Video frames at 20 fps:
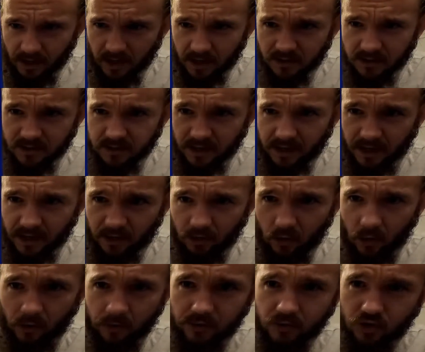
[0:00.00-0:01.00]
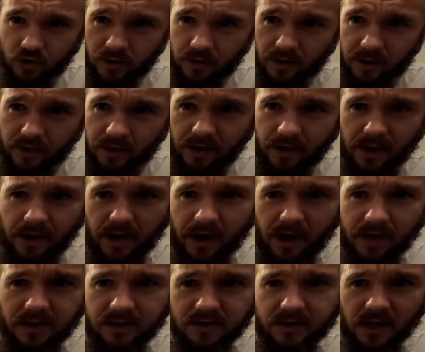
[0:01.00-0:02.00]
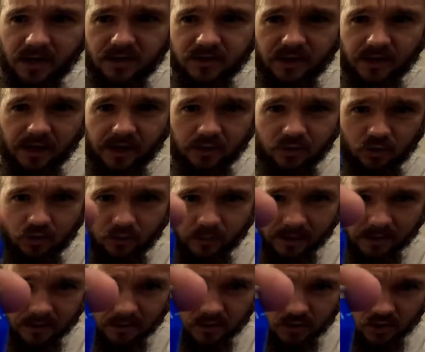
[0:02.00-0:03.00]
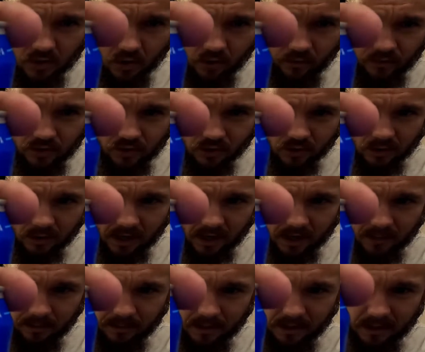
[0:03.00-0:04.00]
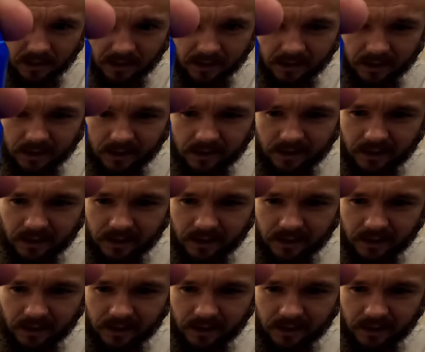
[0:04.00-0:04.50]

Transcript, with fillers: and uh, an orange in there, and it says, yeah, New England's original I P A.